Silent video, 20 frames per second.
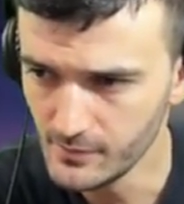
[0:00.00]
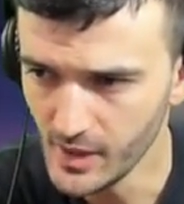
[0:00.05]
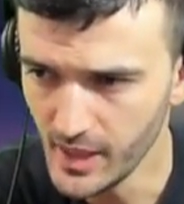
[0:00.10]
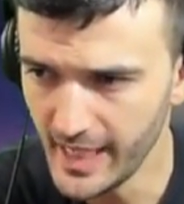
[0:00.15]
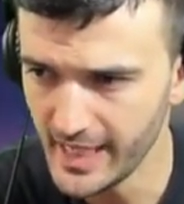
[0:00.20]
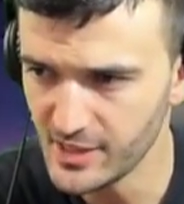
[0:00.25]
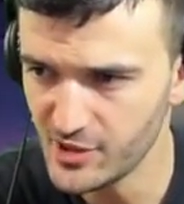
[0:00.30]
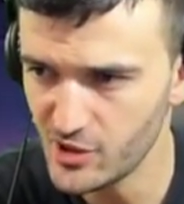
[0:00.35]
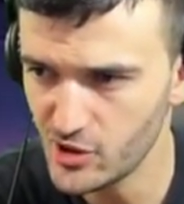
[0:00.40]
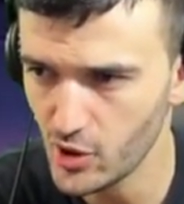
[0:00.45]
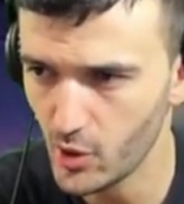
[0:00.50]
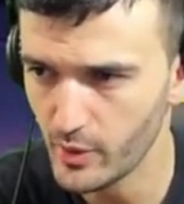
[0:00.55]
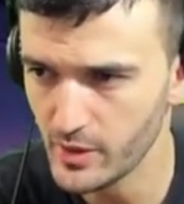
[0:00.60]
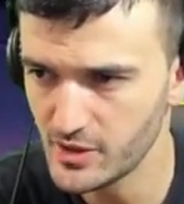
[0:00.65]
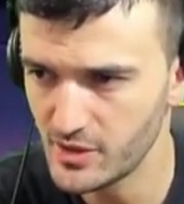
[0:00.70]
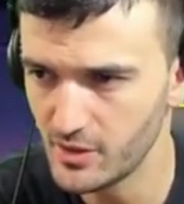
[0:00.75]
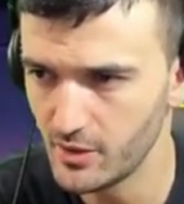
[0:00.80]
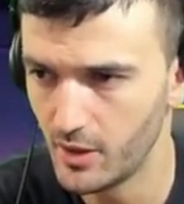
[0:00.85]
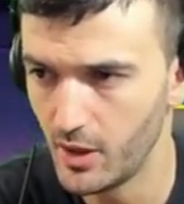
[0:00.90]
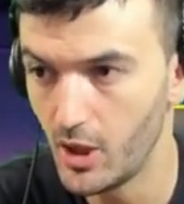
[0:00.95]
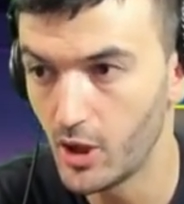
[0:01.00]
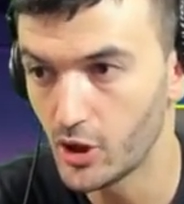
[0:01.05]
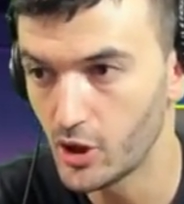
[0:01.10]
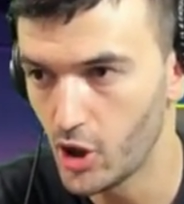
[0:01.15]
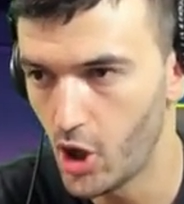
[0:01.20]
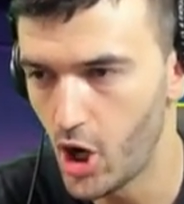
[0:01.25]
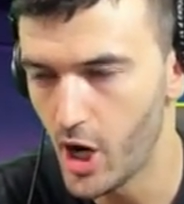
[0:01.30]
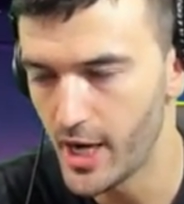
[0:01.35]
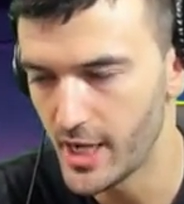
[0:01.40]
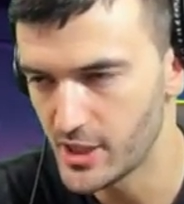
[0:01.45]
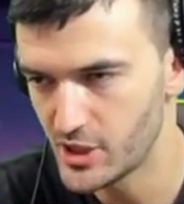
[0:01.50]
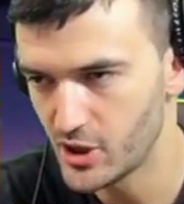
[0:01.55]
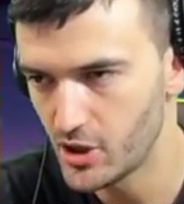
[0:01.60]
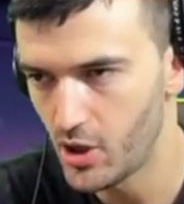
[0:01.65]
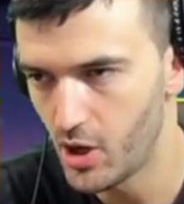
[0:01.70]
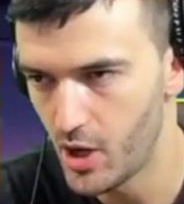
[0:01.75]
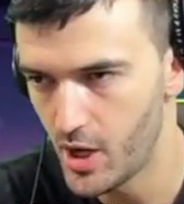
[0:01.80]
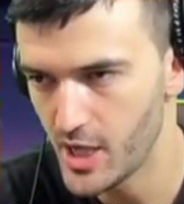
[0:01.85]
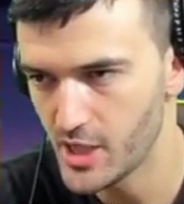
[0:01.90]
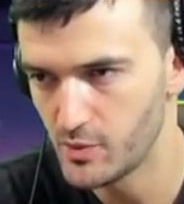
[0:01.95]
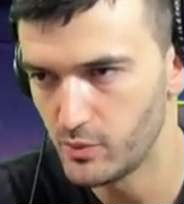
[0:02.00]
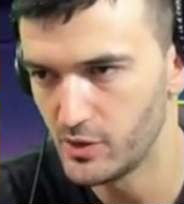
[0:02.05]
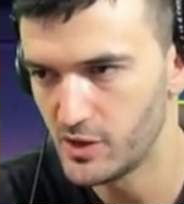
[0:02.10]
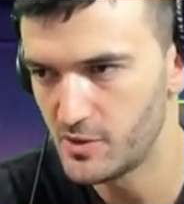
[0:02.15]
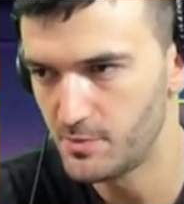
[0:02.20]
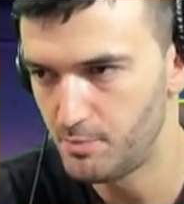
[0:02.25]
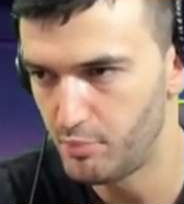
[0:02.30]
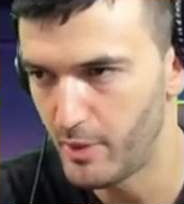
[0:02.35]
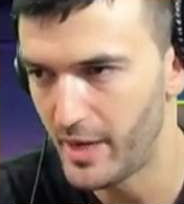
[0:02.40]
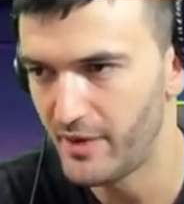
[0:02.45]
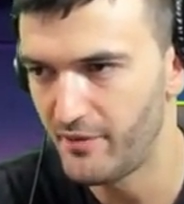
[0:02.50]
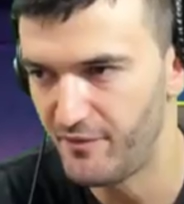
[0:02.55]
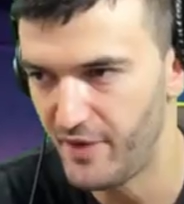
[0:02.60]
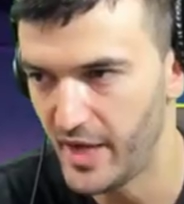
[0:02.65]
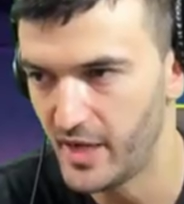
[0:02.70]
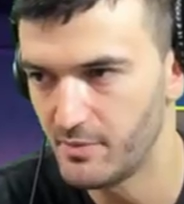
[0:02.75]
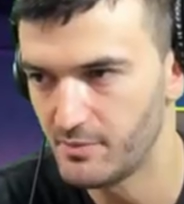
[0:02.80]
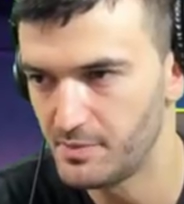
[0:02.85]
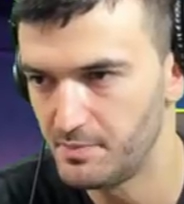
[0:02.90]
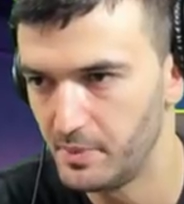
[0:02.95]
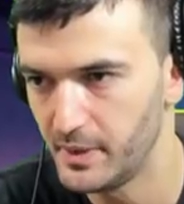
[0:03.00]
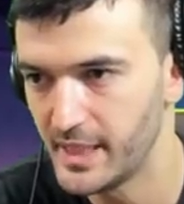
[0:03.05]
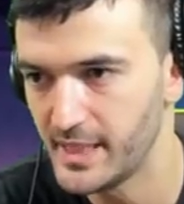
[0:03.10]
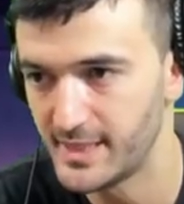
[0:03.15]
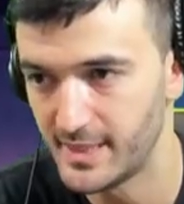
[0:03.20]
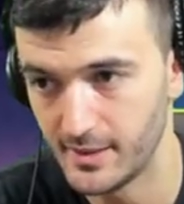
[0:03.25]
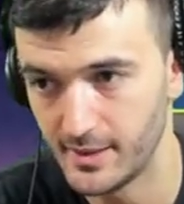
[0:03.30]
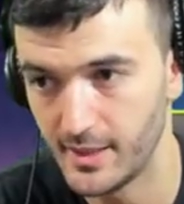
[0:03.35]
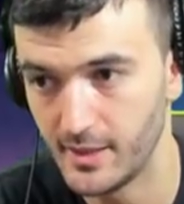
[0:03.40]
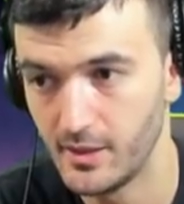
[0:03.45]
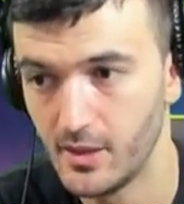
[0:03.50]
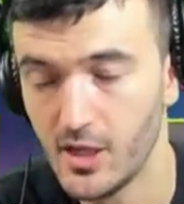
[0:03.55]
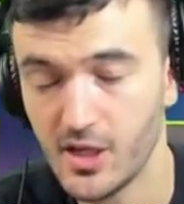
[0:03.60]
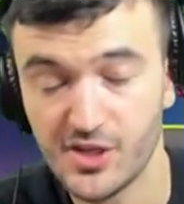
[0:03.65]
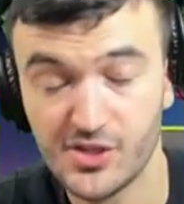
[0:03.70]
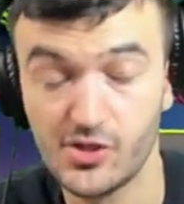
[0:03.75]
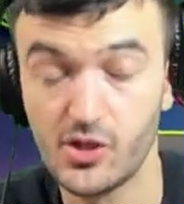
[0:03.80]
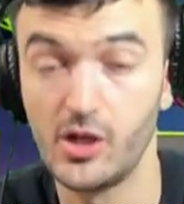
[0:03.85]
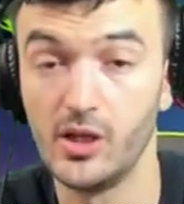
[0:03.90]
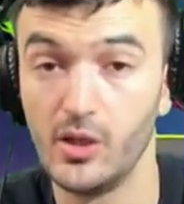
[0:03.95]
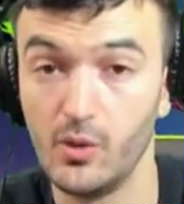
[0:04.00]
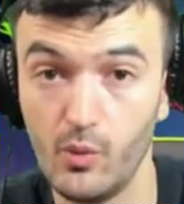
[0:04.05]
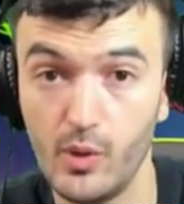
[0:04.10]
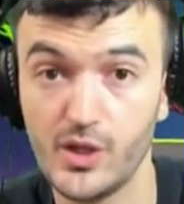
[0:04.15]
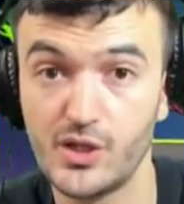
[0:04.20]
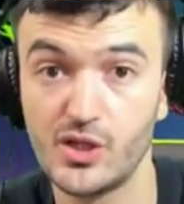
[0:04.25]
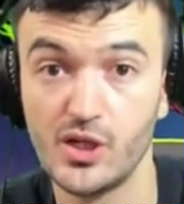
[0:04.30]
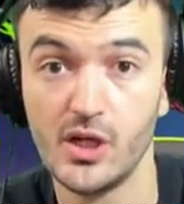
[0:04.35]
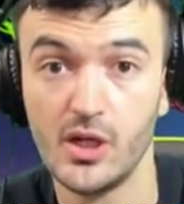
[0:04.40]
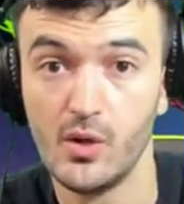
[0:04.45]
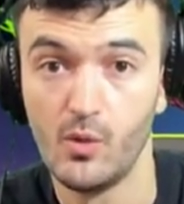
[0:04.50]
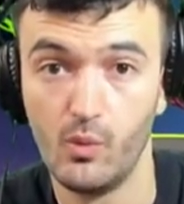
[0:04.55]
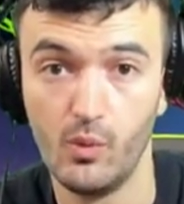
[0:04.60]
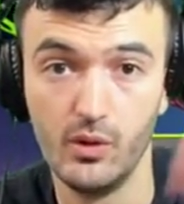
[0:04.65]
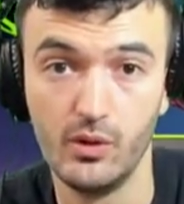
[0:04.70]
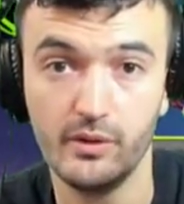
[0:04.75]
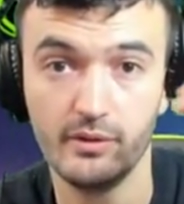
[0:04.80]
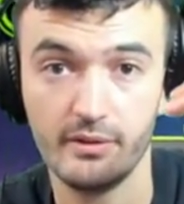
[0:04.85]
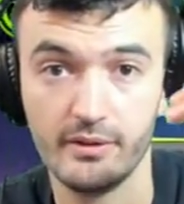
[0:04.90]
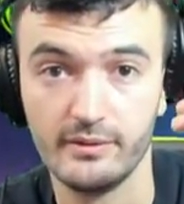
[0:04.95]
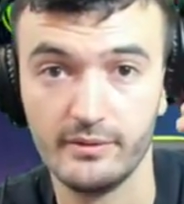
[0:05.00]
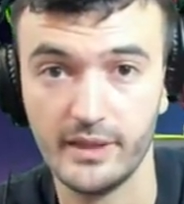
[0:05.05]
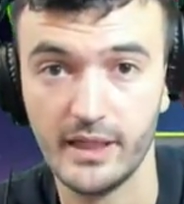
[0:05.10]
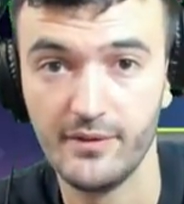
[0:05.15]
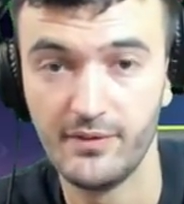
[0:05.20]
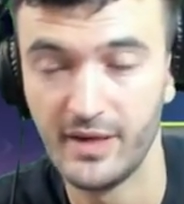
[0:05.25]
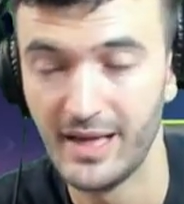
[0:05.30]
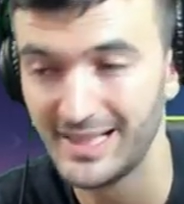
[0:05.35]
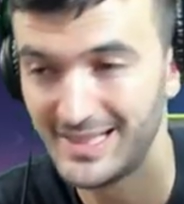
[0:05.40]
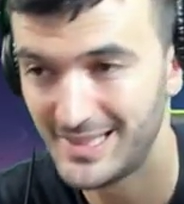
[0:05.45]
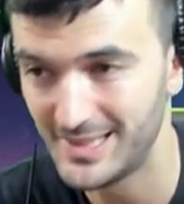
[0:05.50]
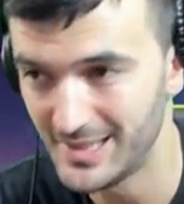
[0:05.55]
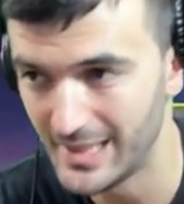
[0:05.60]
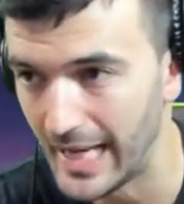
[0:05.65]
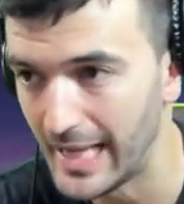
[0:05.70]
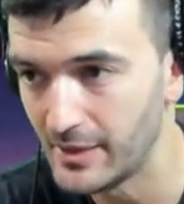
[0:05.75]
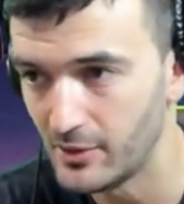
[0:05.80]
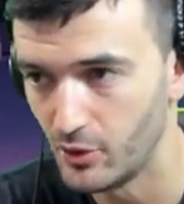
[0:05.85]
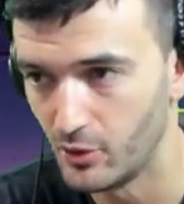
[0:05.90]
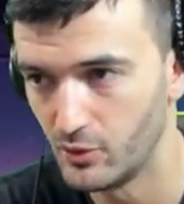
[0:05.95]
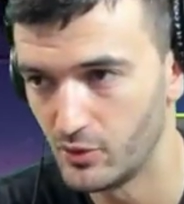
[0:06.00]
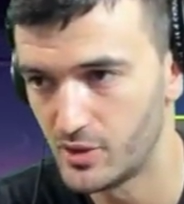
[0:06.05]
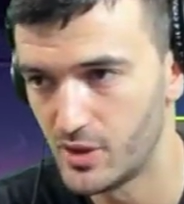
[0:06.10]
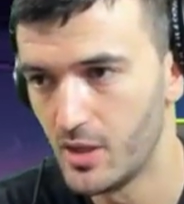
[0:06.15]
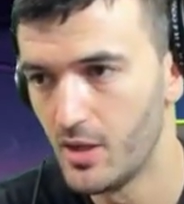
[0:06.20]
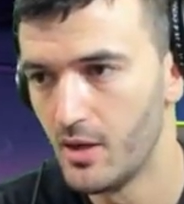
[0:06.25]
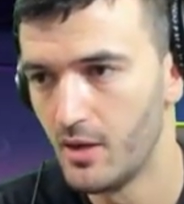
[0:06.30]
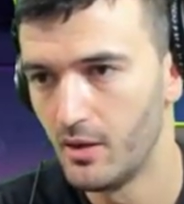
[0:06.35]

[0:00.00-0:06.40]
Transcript: and so is Carnage. Carnage will spread Venom's bleeds, and then Scarlet Witch will even extend those.